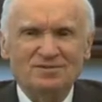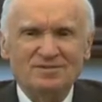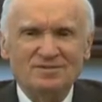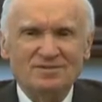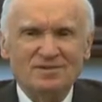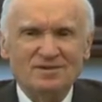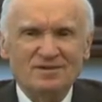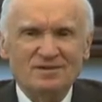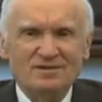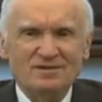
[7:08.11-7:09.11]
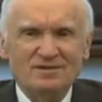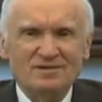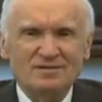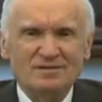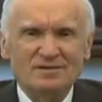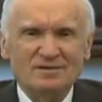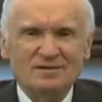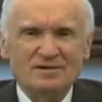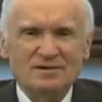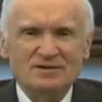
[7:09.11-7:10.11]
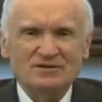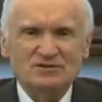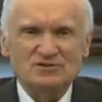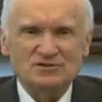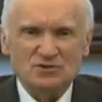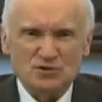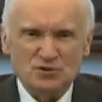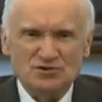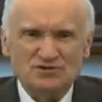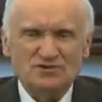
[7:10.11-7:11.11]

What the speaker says: just is blown out.